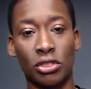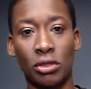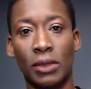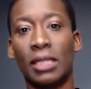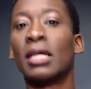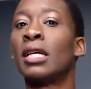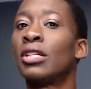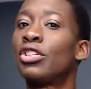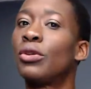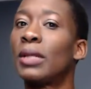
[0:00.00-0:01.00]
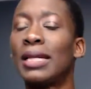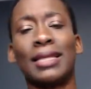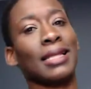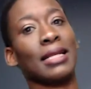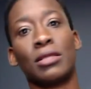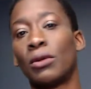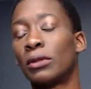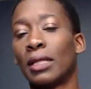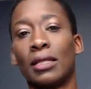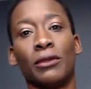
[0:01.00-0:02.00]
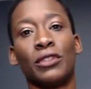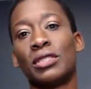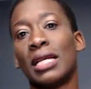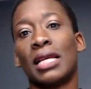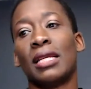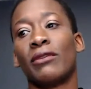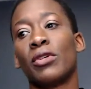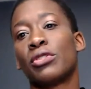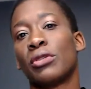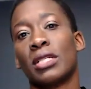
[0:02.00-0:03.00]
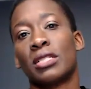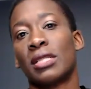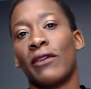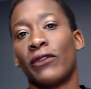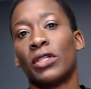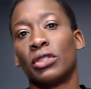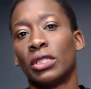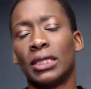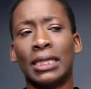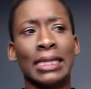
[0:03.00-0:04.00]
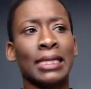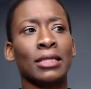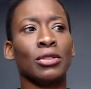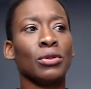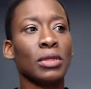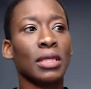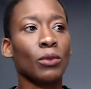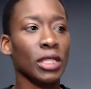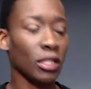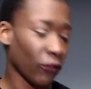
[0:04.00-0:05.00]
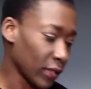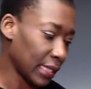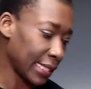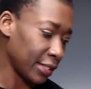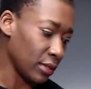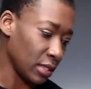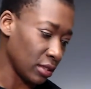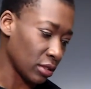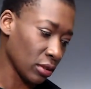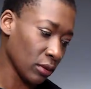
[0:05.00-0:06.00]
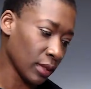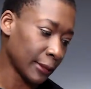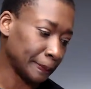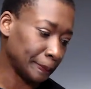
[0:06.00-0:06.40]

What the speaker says: do it, do it. And then I told her, I go, if there's any of those stretches that feel good, do them when you feel like you need to do them.